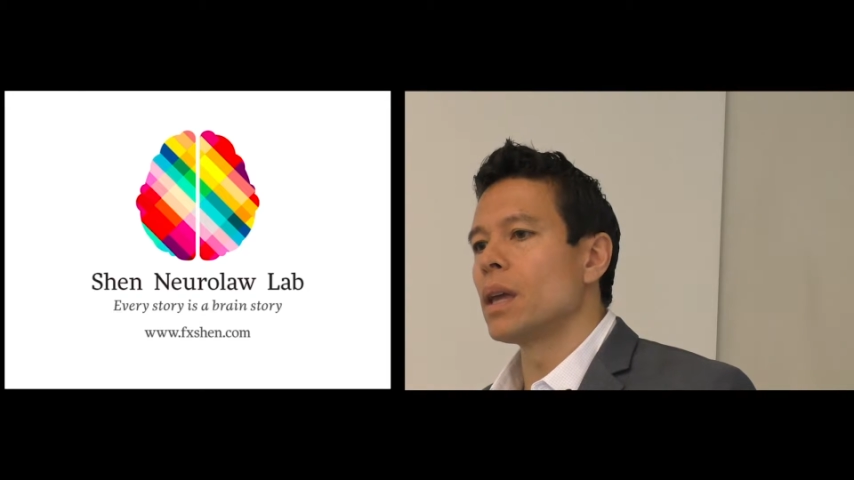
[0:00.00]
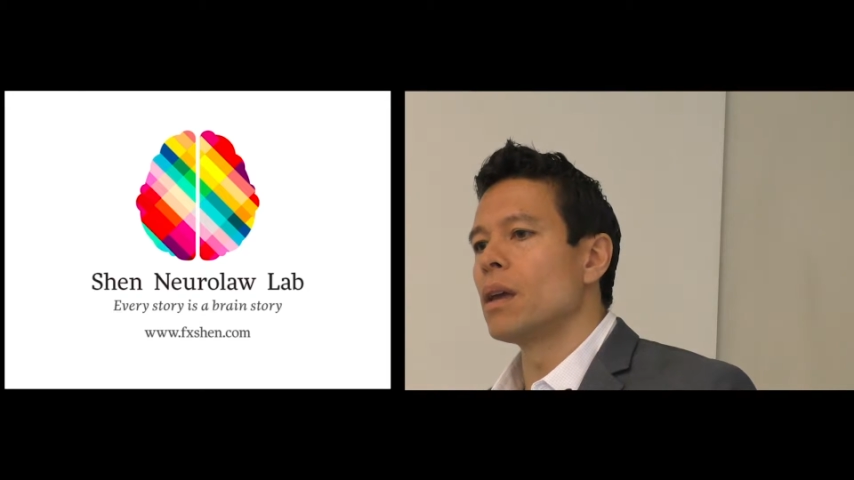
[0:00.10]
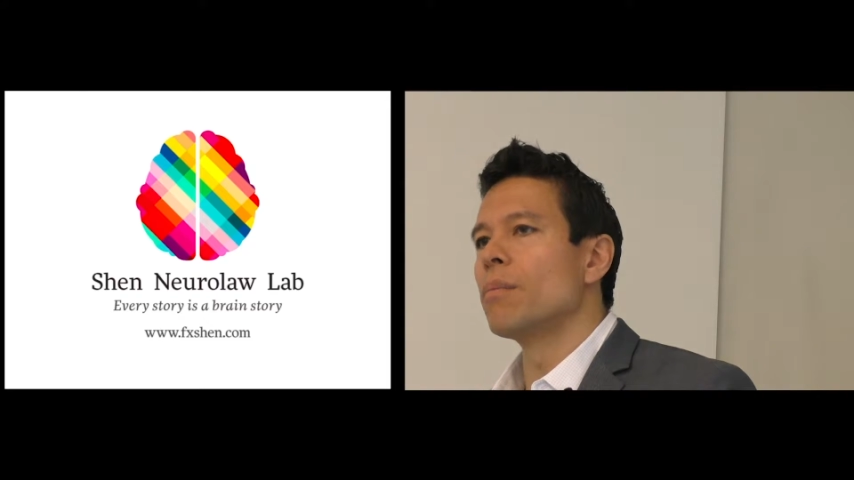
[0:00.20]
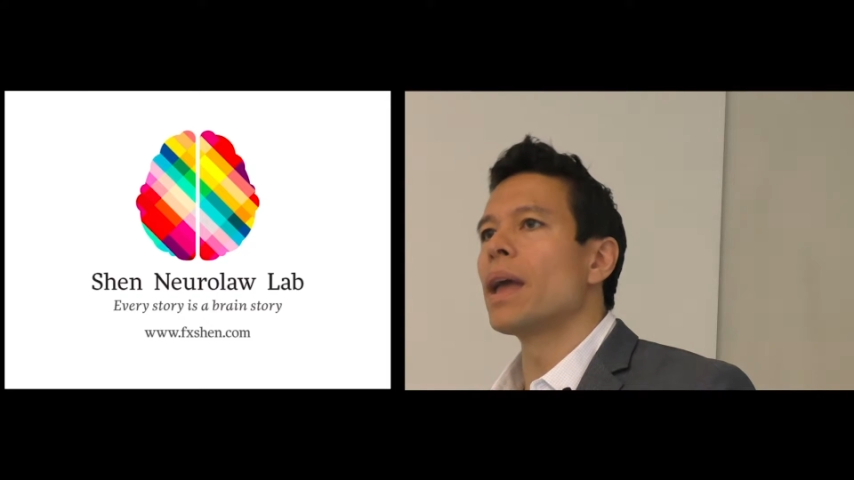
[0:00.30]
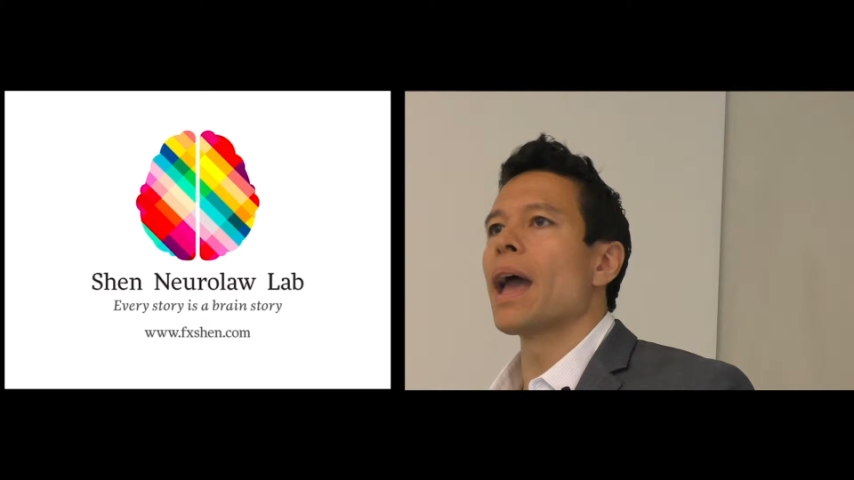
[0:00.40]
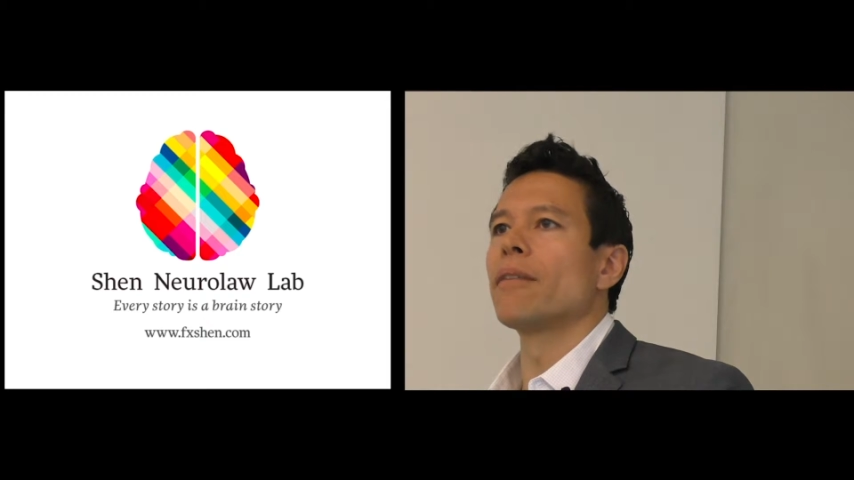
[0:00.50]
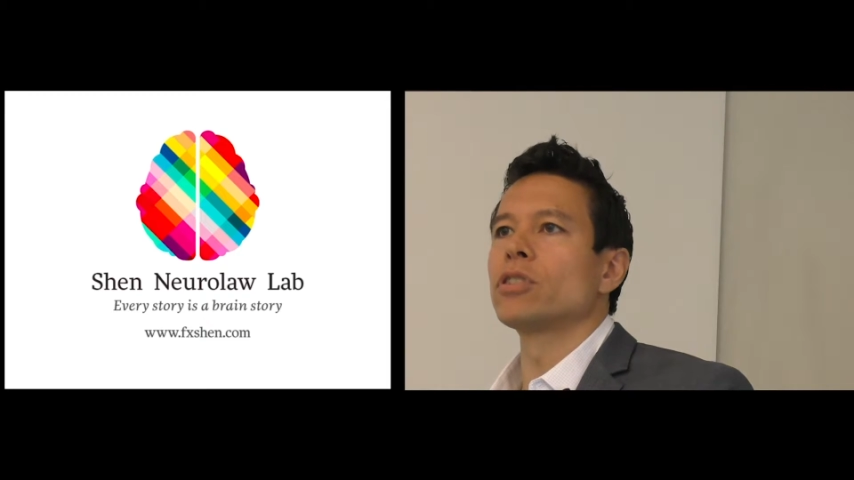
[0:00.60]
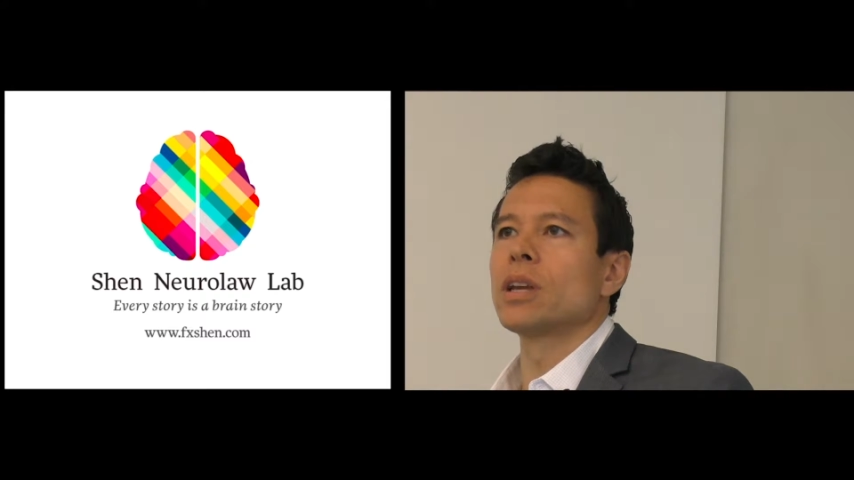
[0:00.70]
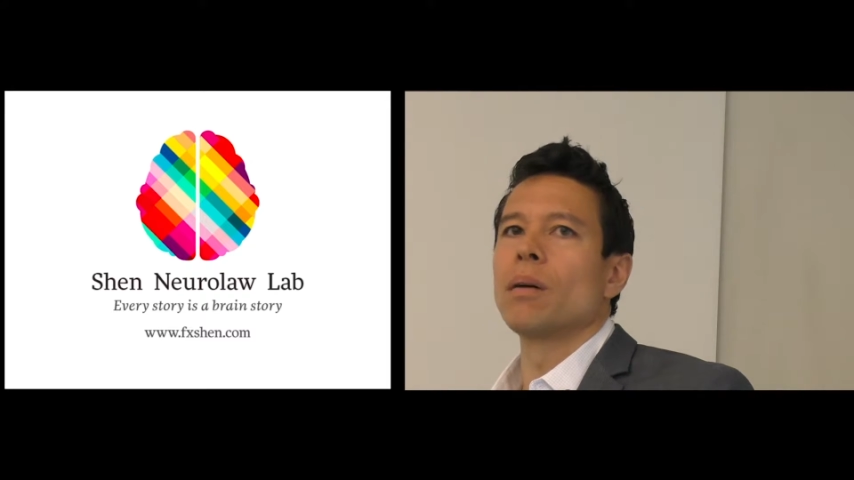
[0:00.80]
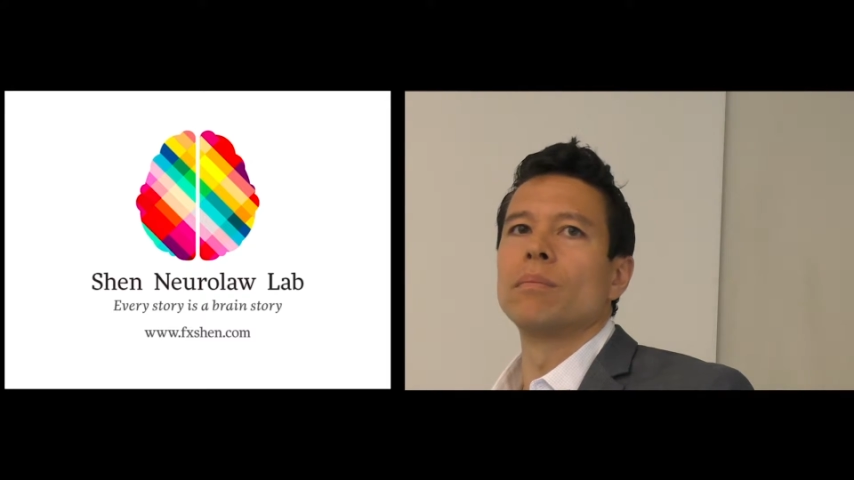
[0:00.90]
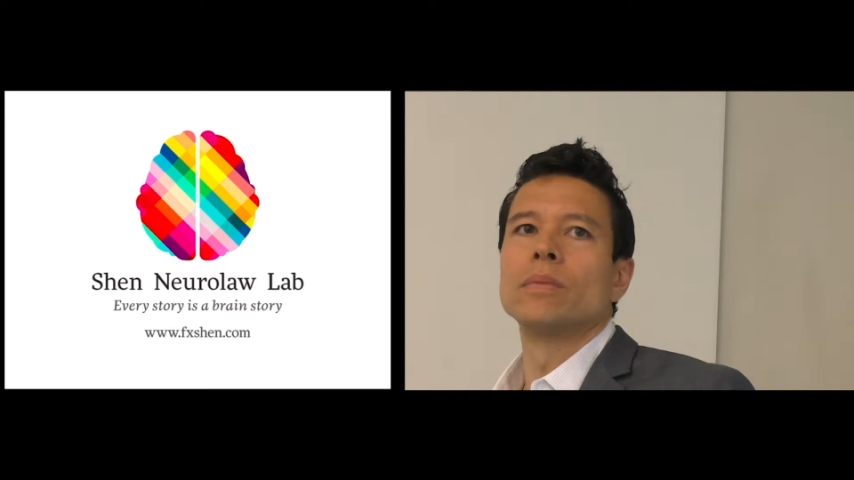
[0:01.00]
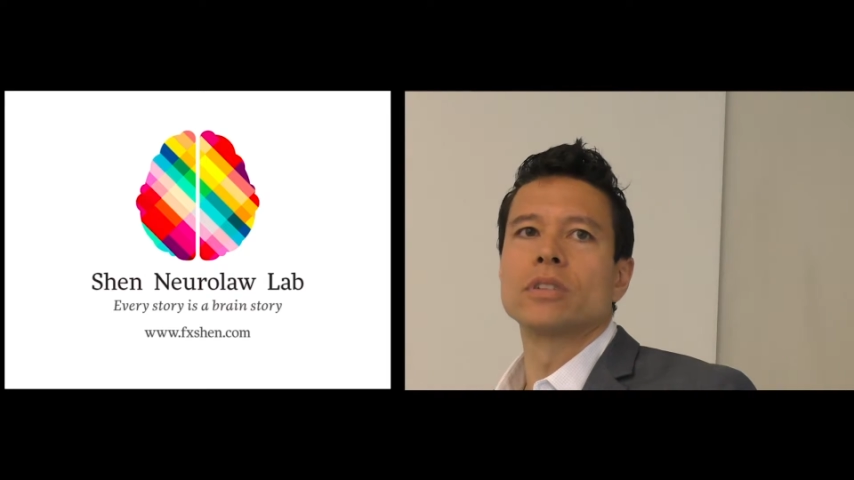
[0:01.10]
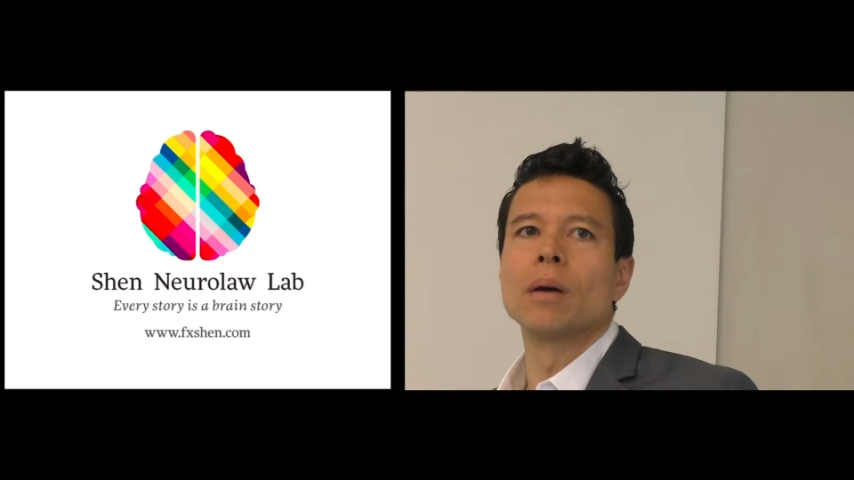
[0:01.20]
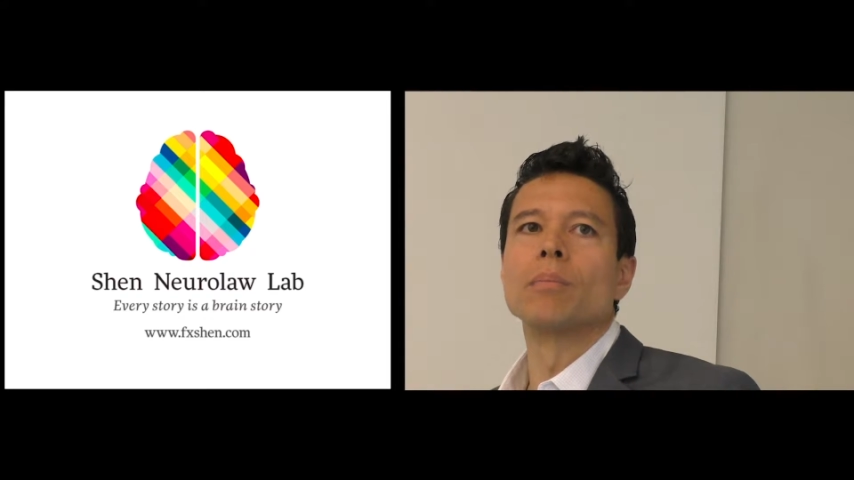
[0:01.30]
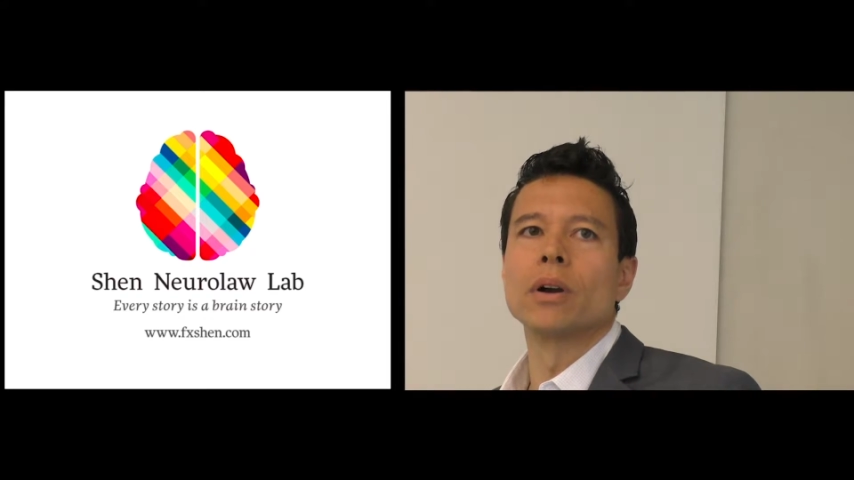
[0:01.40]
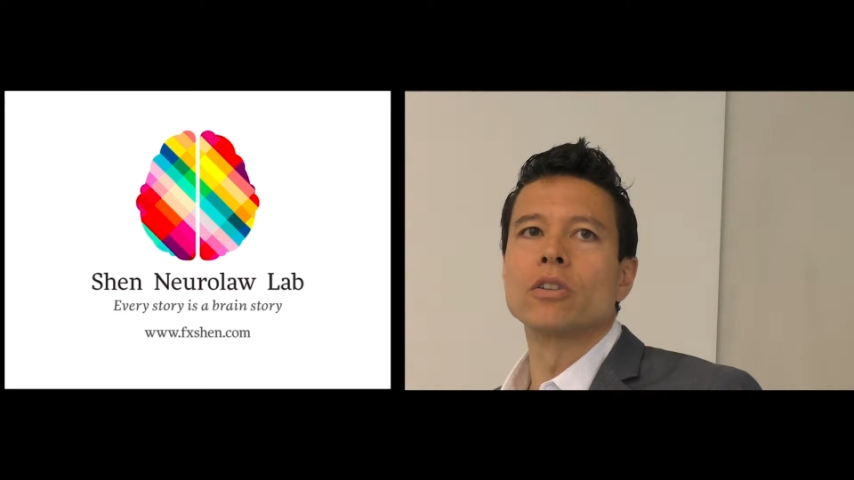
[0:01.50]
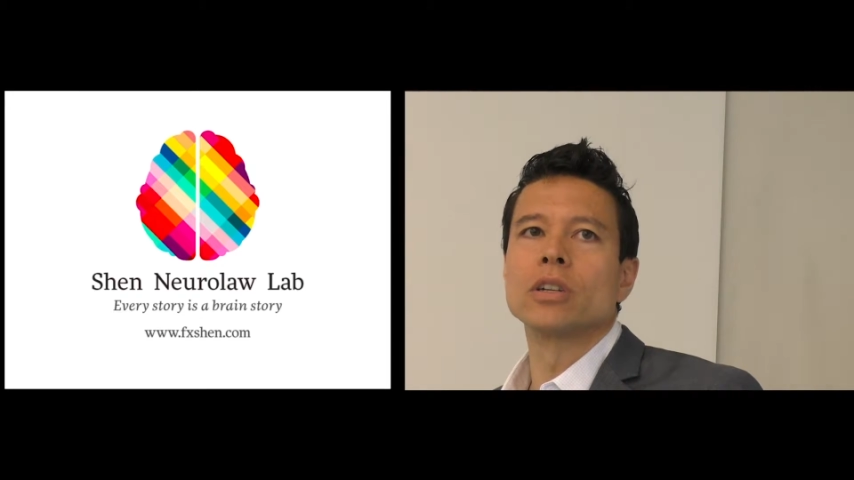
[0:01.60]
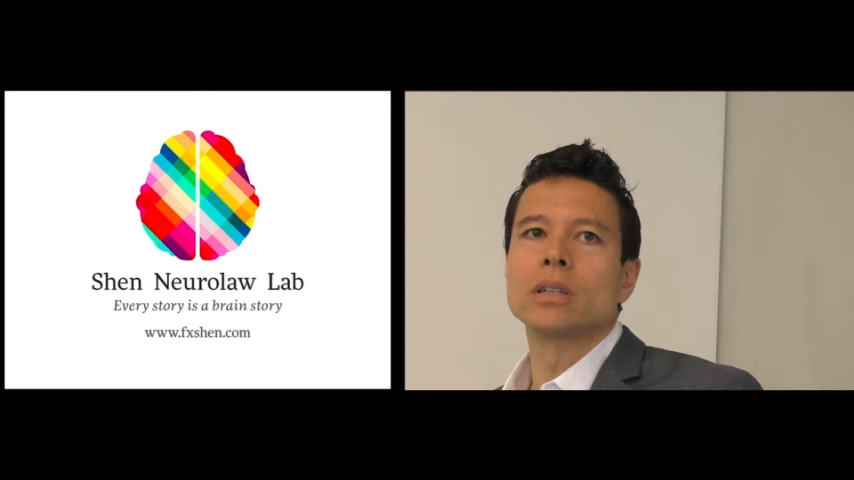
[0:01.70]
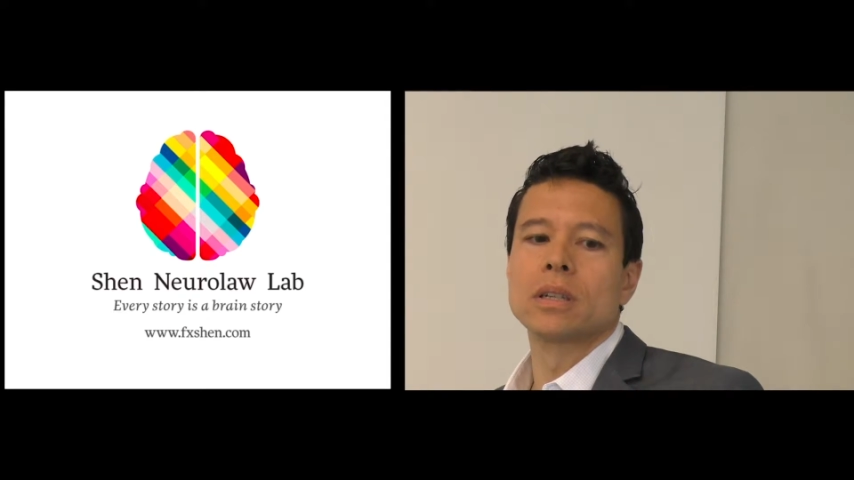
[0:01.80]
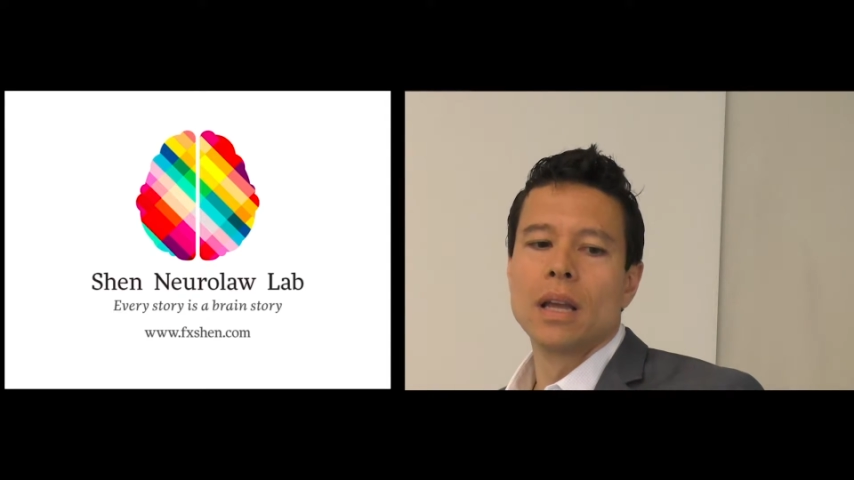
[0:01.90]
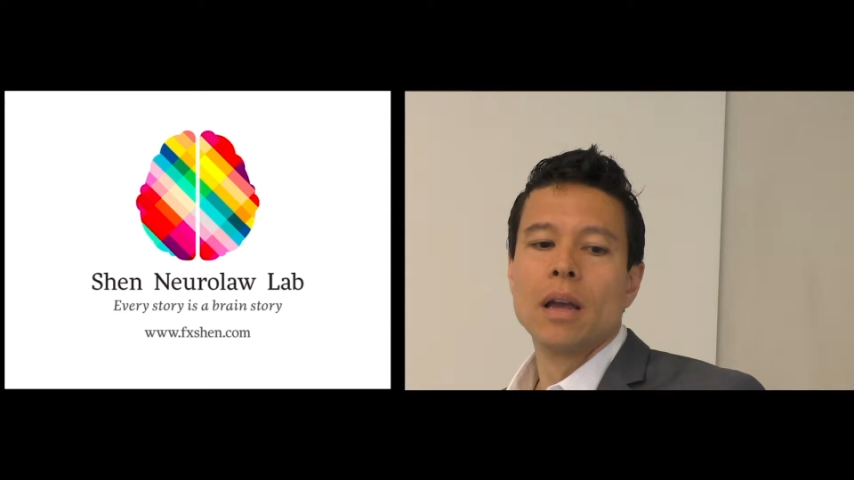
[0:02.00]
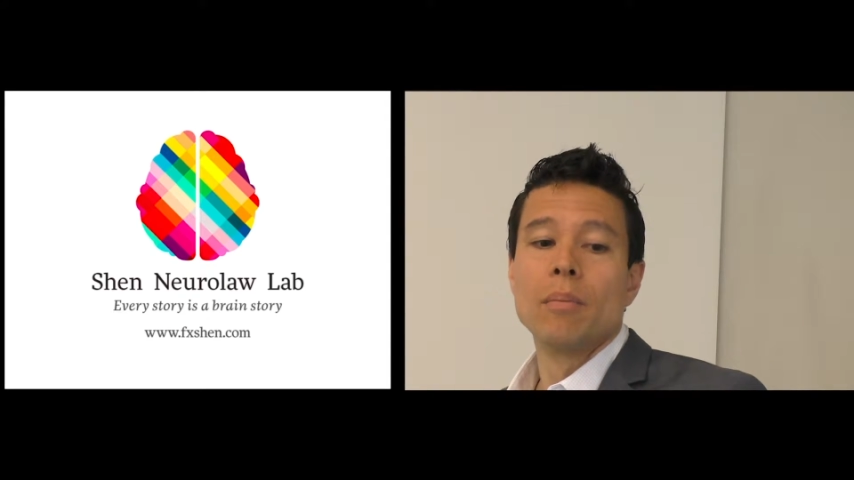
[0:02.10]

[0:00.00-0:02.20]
it may have some purchase,